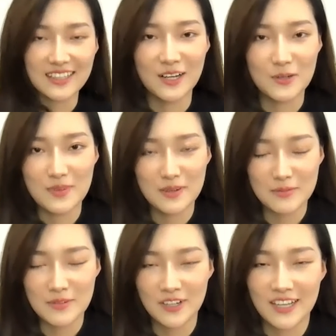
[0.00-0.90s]

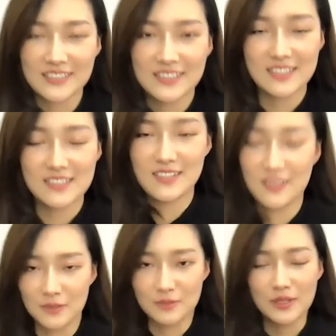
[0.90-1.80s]
our guests'
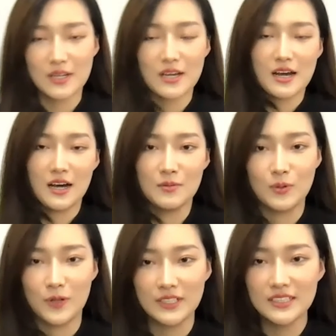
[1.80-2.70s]

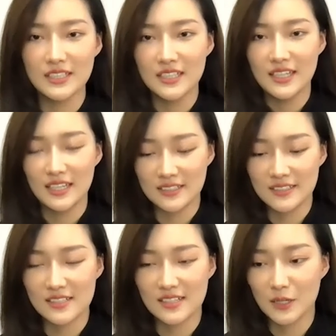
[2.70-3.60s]
points.
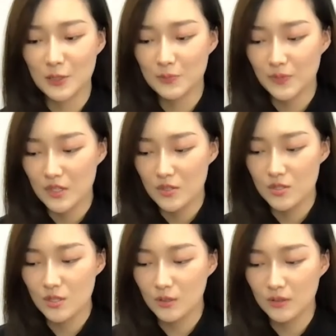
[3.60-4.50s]
And
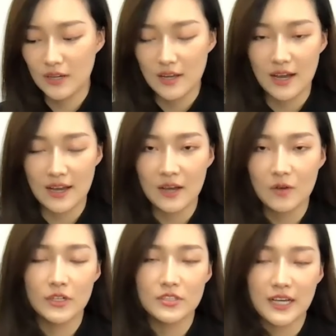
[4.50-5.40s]
so I
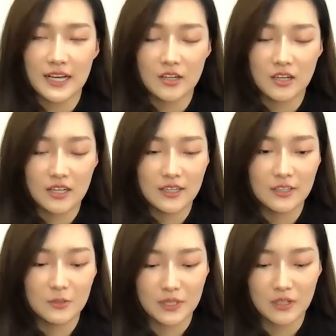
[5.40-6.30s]
wanted to add on a
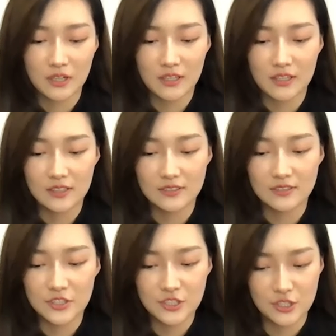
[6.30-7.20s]
little bit on the
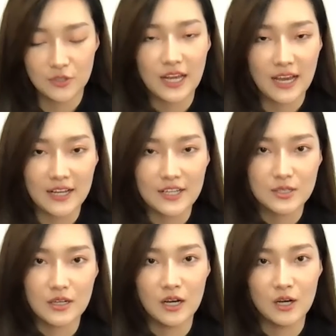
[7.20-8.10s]
digital cash
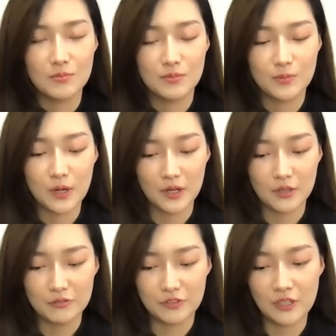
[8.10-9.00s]
part
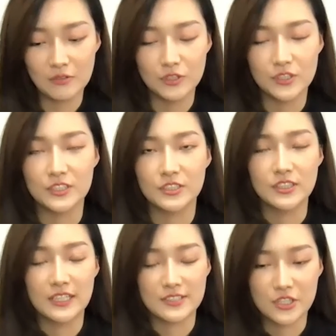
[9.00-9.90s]
of the
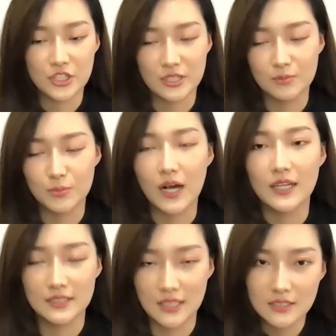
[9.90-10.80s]
digitalization
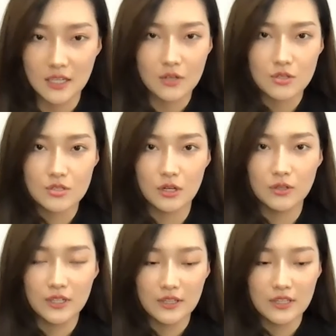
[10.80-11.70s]
process. So
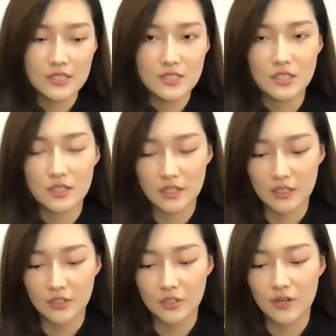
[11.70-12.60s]
this year,
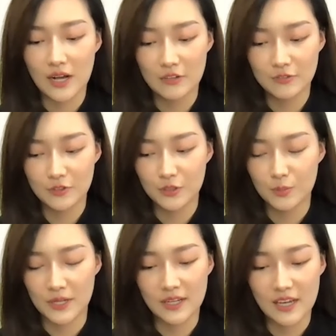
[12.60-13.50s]
after the
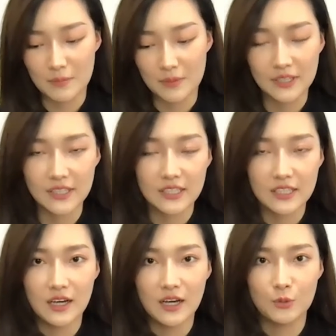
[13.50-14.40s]
pandemic,
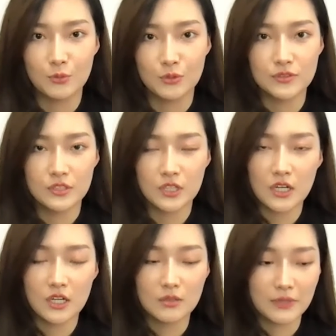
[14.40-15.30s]
we
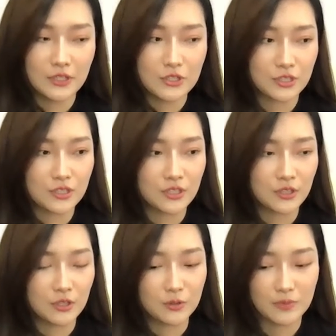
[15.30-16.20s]
saw a major,
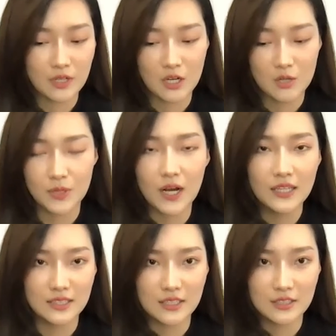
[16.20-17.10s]

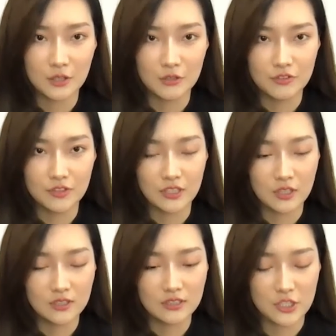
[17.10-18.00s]
process of
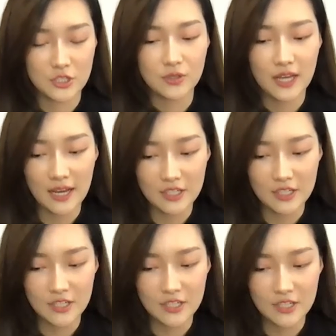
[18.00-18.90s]
the digital cash
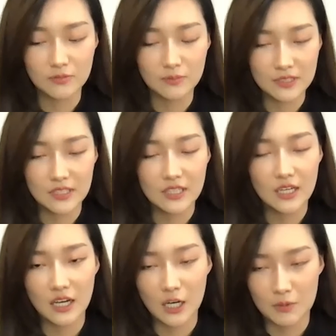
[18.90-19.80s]
involvement
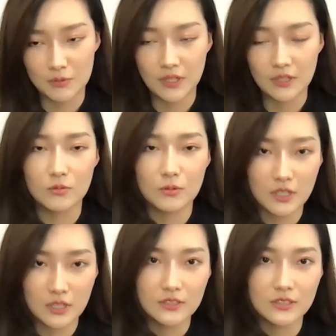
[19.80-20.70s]
around the
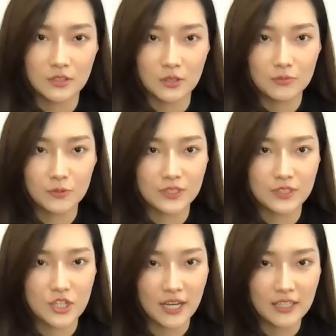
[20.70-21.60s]
world, with
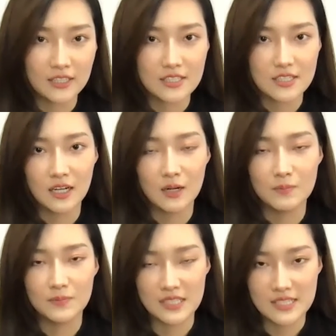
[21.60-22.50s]
China's
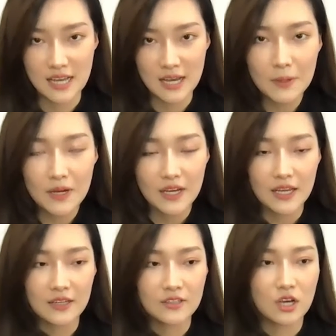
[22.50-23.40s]
DSAP,
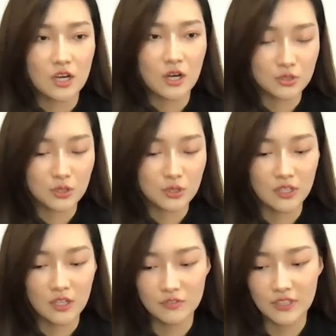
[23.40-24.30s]
and also a
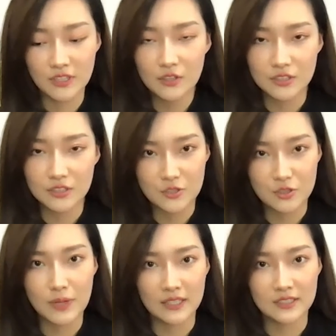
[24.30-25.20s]
lot of the other
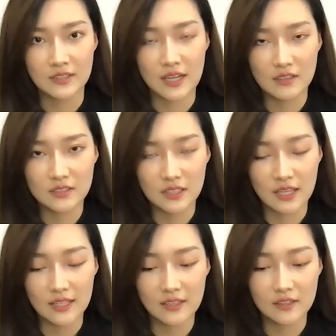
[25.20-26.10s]
central banks announcing
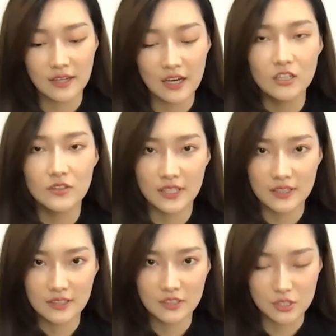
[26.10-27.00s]
that they're now
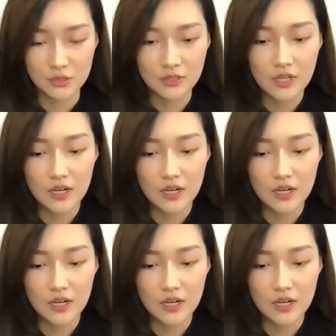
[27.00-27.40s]
looking into